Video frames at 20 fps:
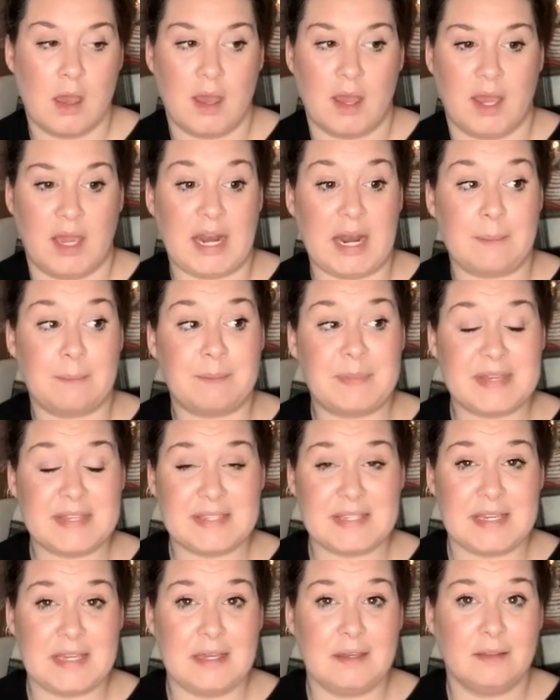and I'm
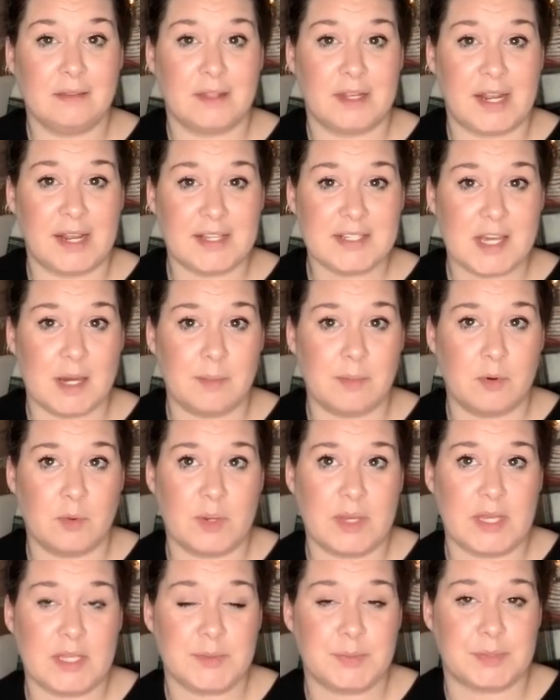busy the next couple
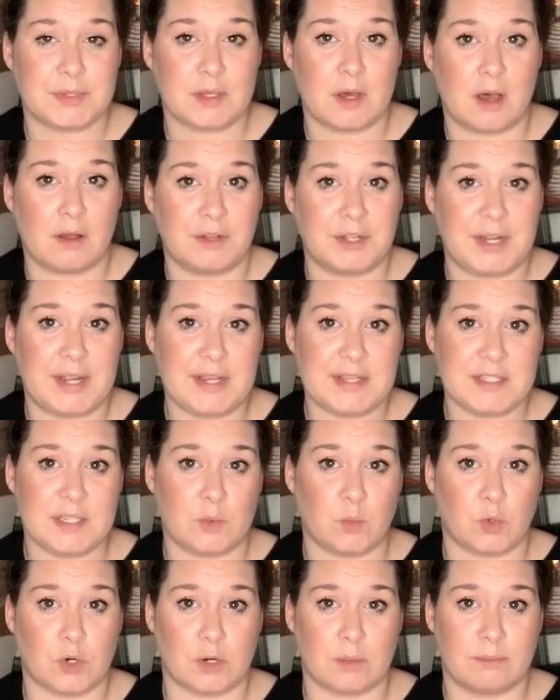weeks with the holidays and
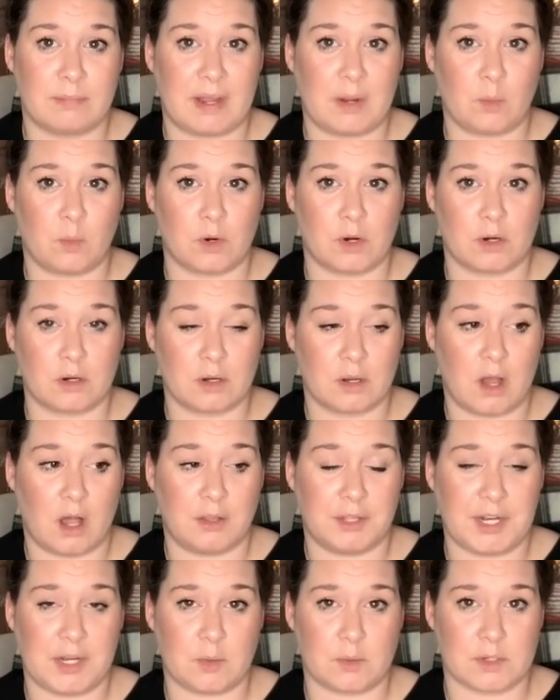work, my work
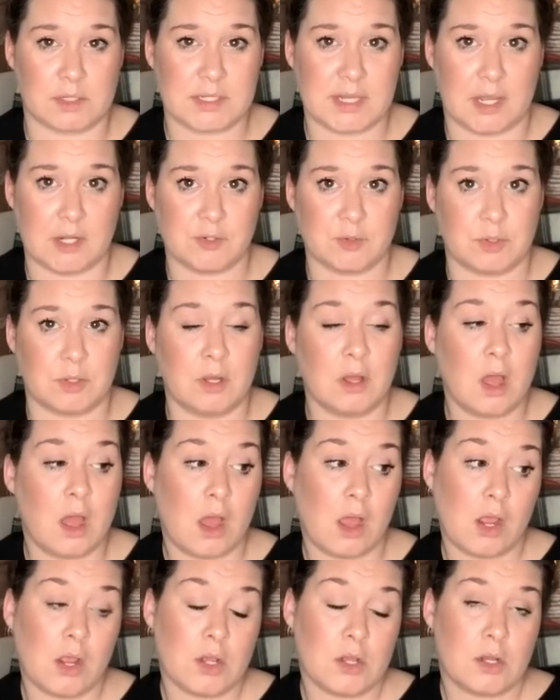holiday work schedule.
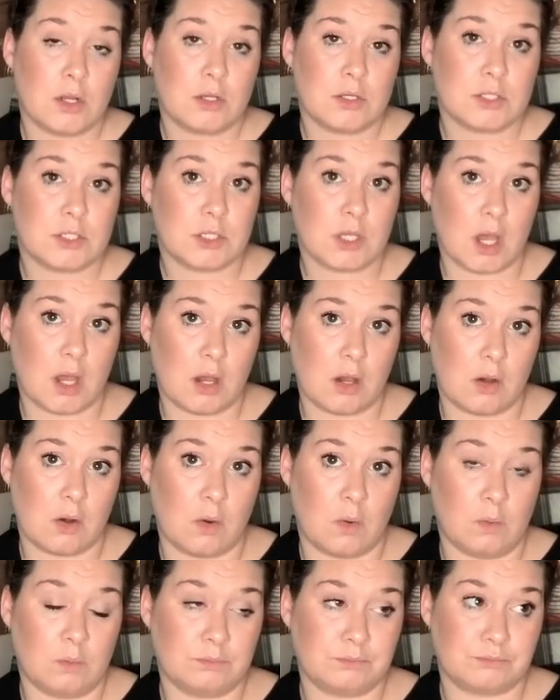
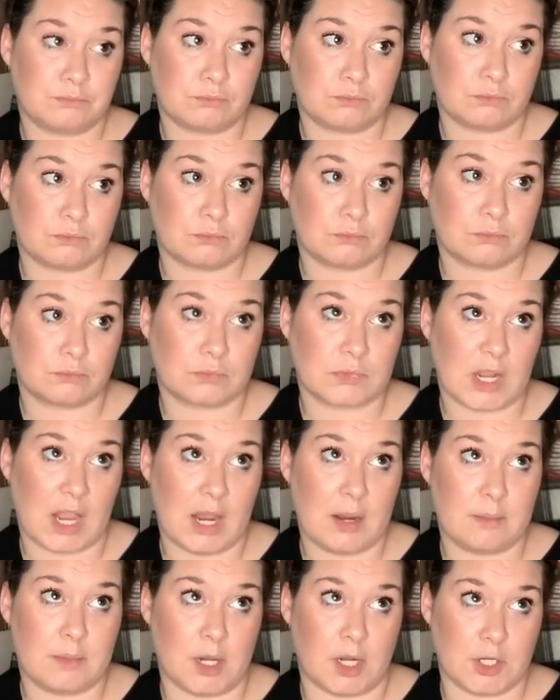So
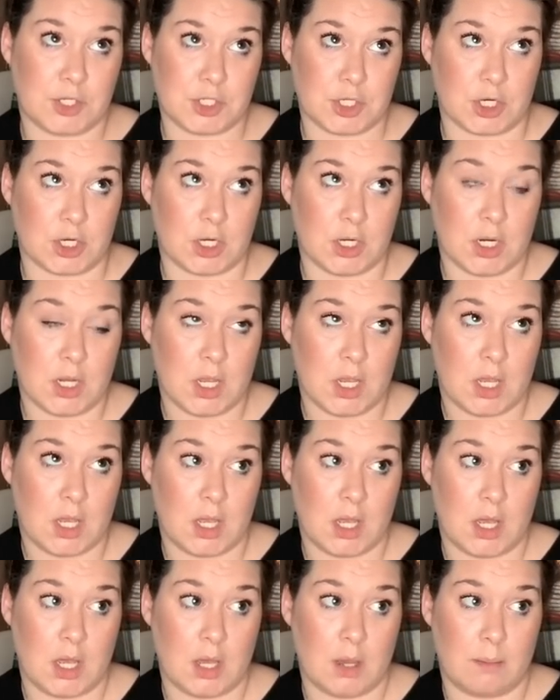I'm not sure,
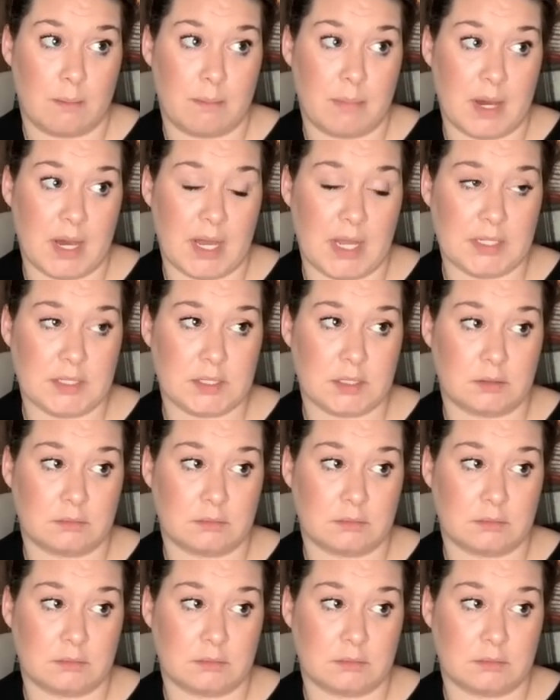but